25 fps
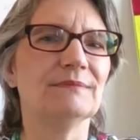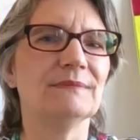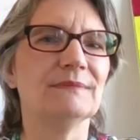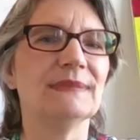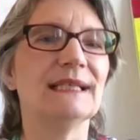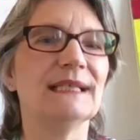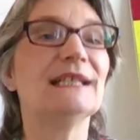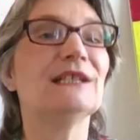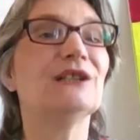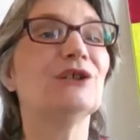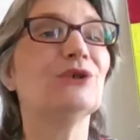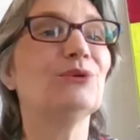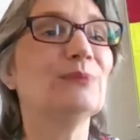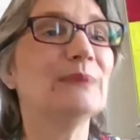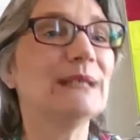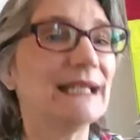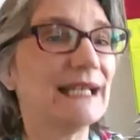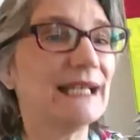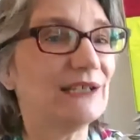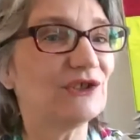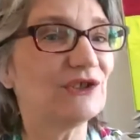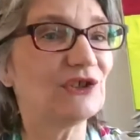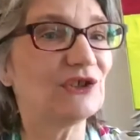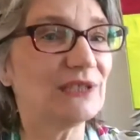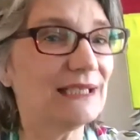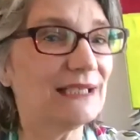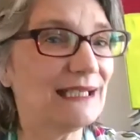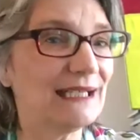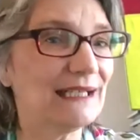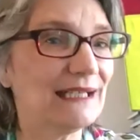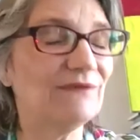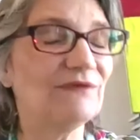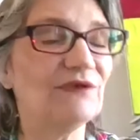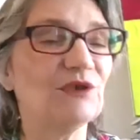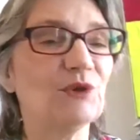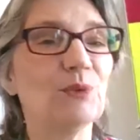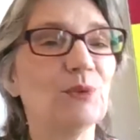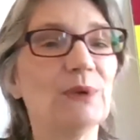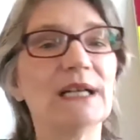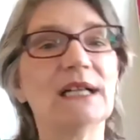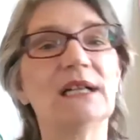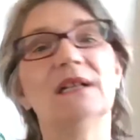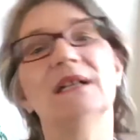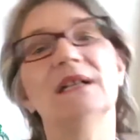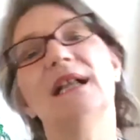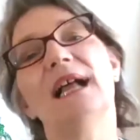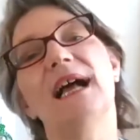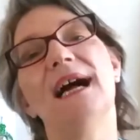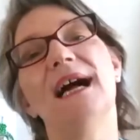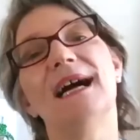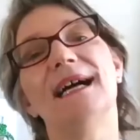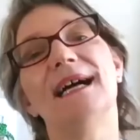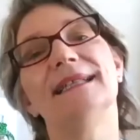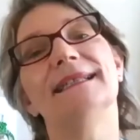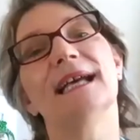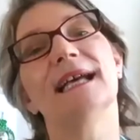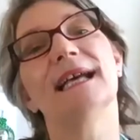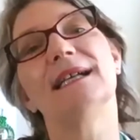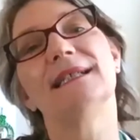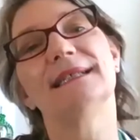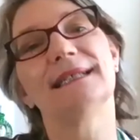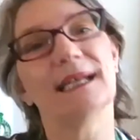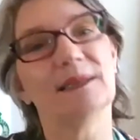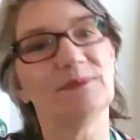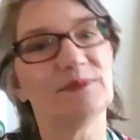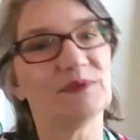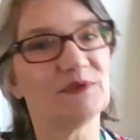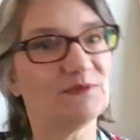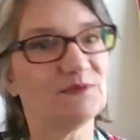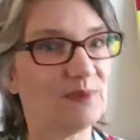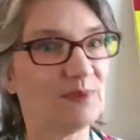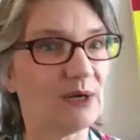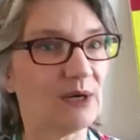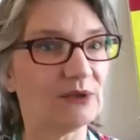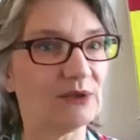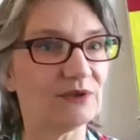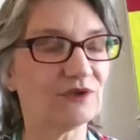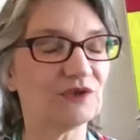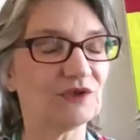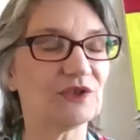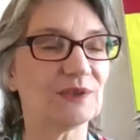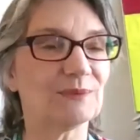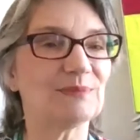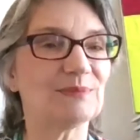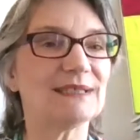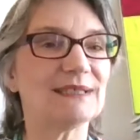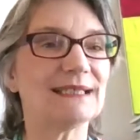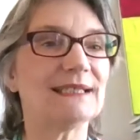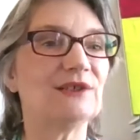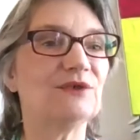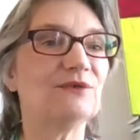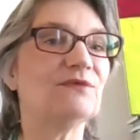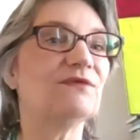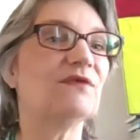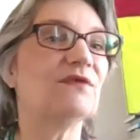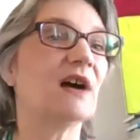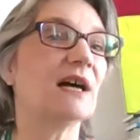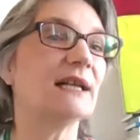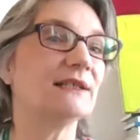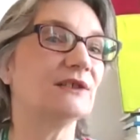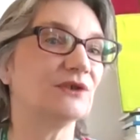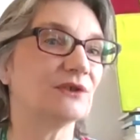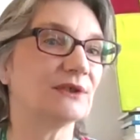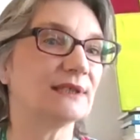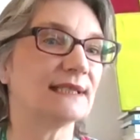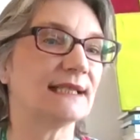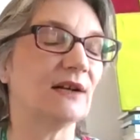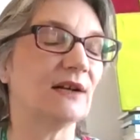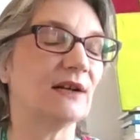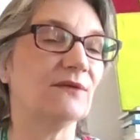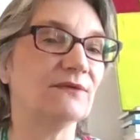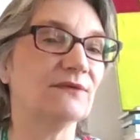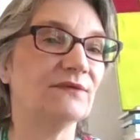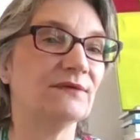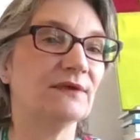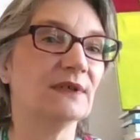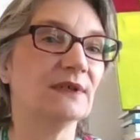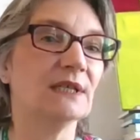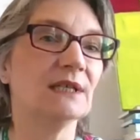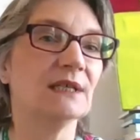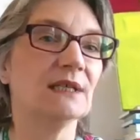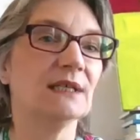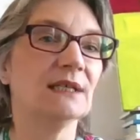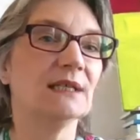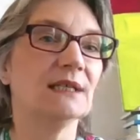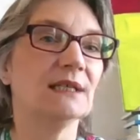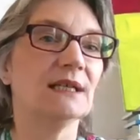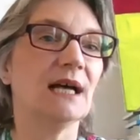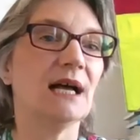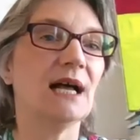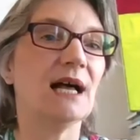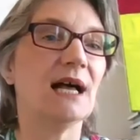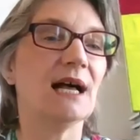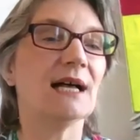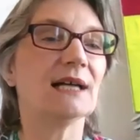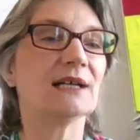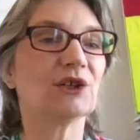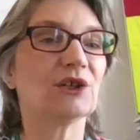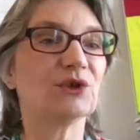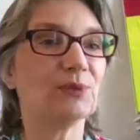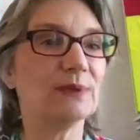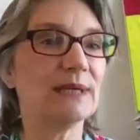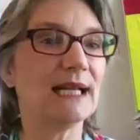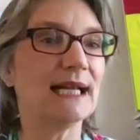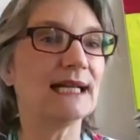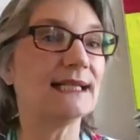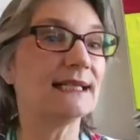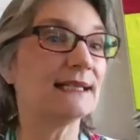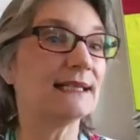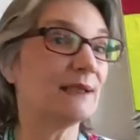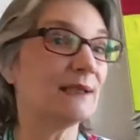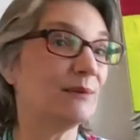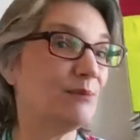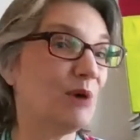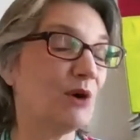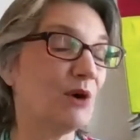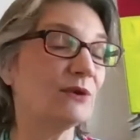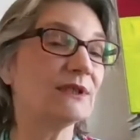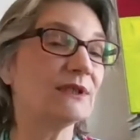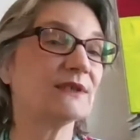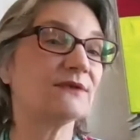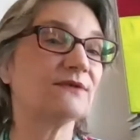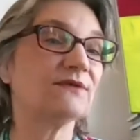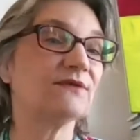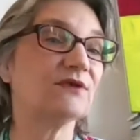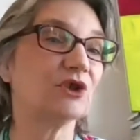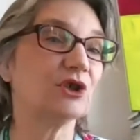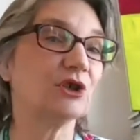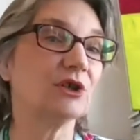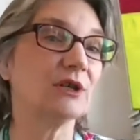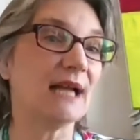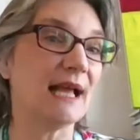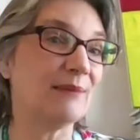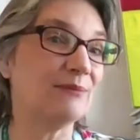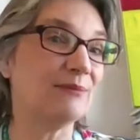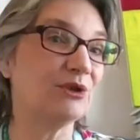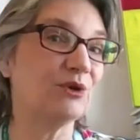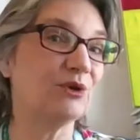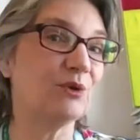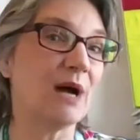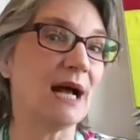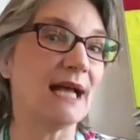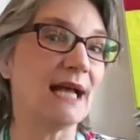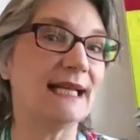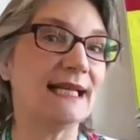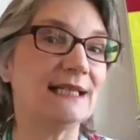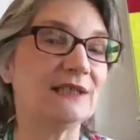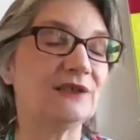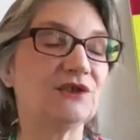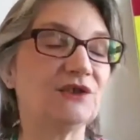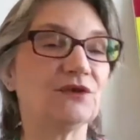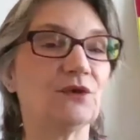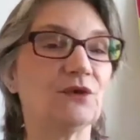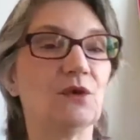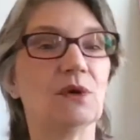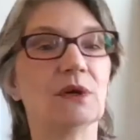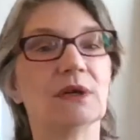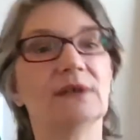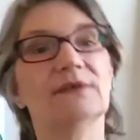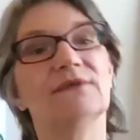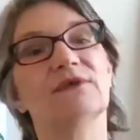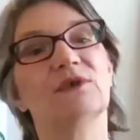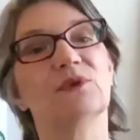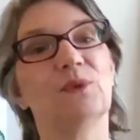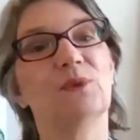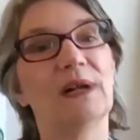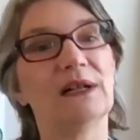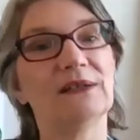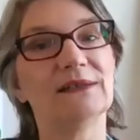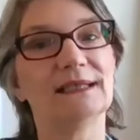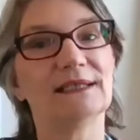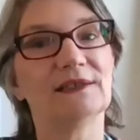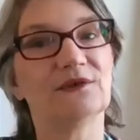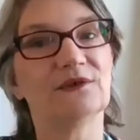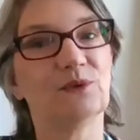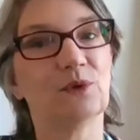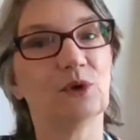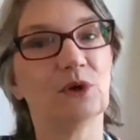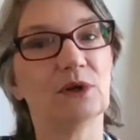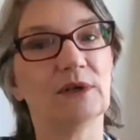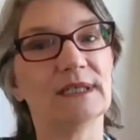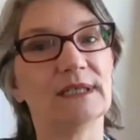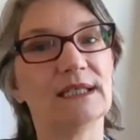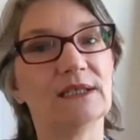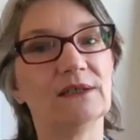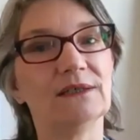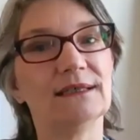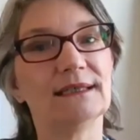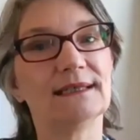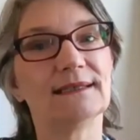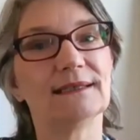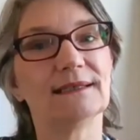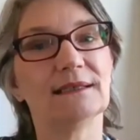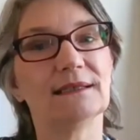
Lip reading: illumination, if you will, on the types of partnerships that you find yourself creating the most for MUIH or for Wellness Warriors?